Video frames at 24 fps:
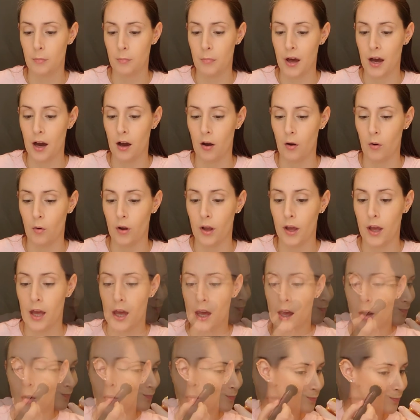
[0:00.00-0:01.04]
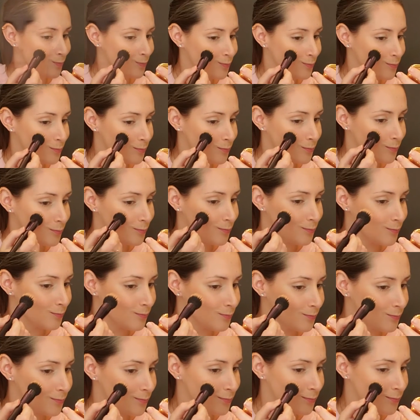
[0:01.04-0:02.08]
about when we deny
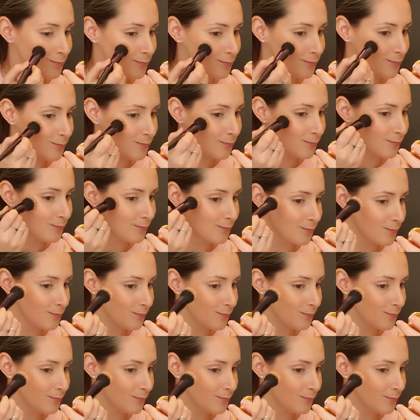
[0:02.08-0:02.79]
our fear,